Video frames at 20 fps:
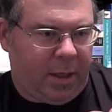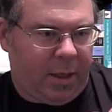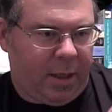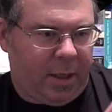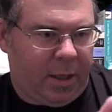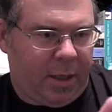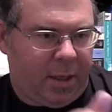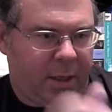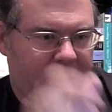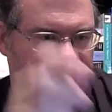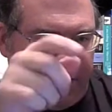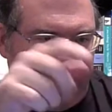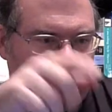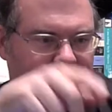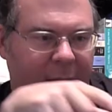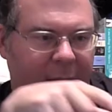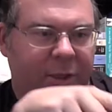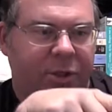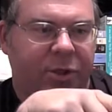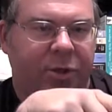and
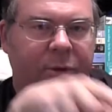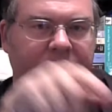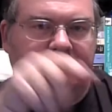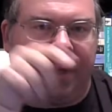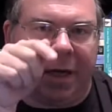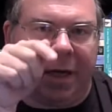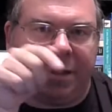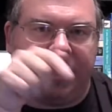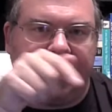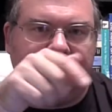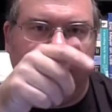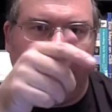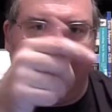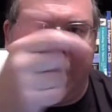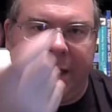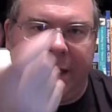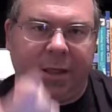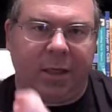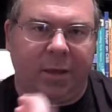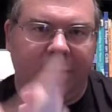make sure that I see
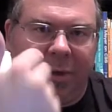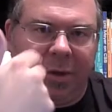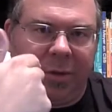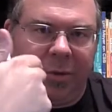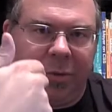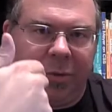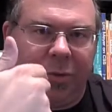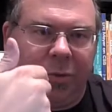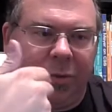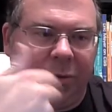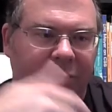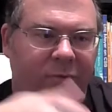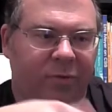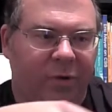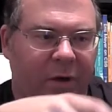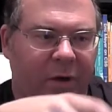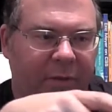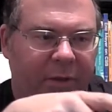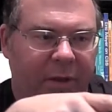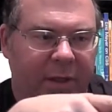light coming through the
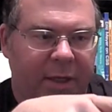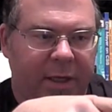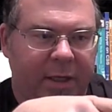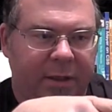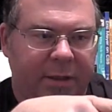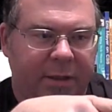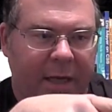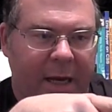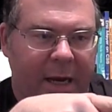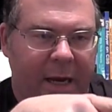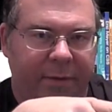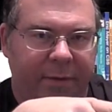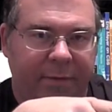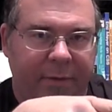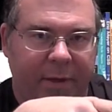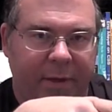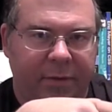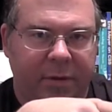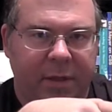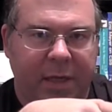front of the lens and
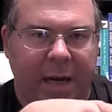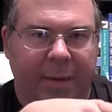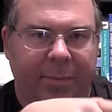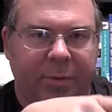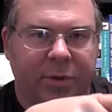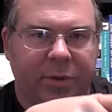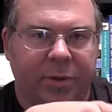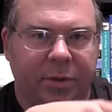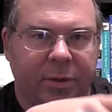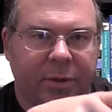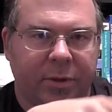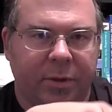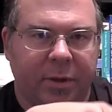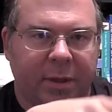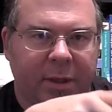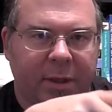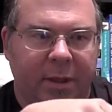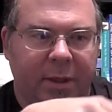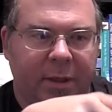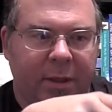that the aperture
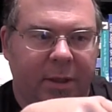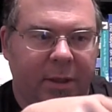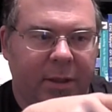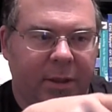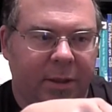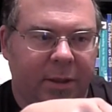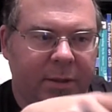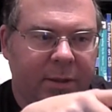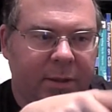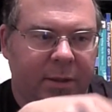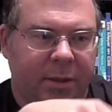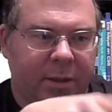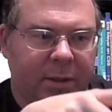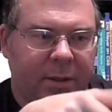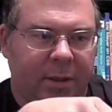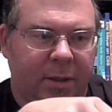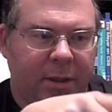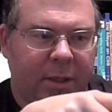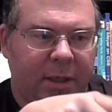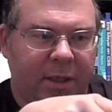is
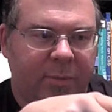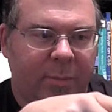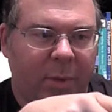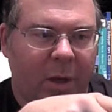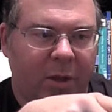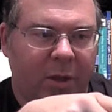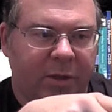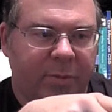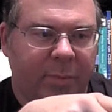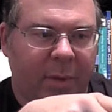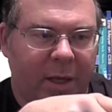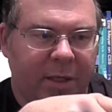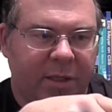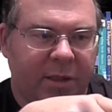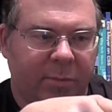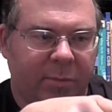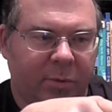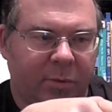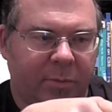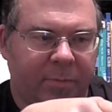as small as
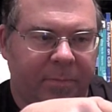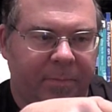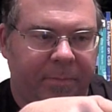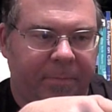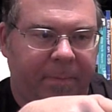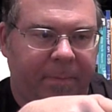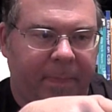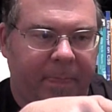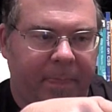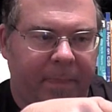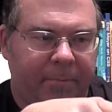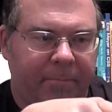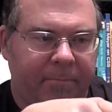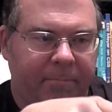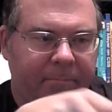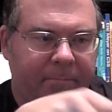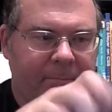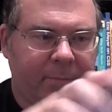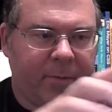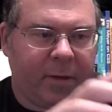possible.
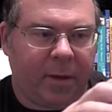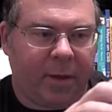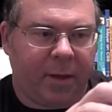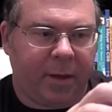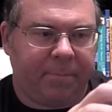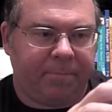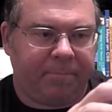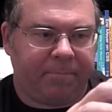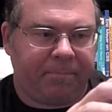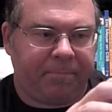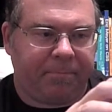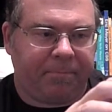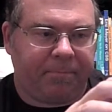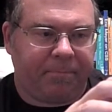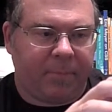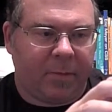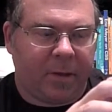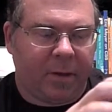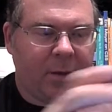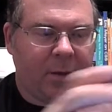Okay.
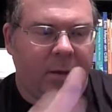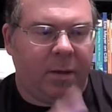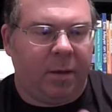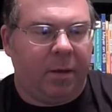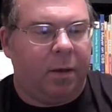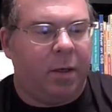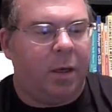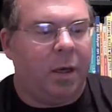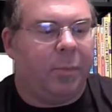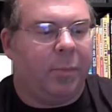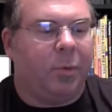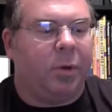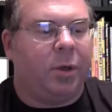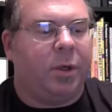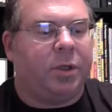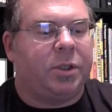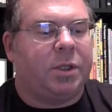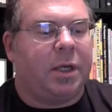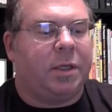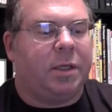Now I'm going
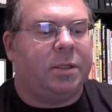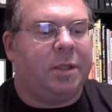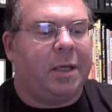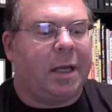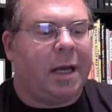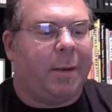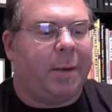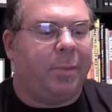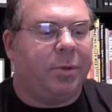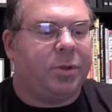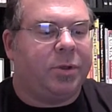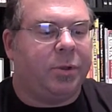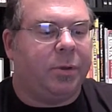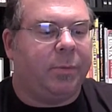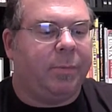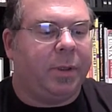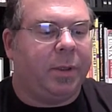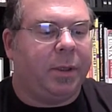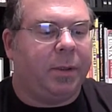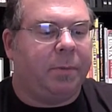to change the aperture a
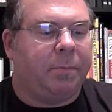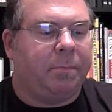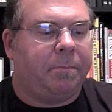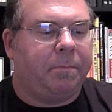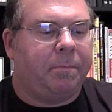bit.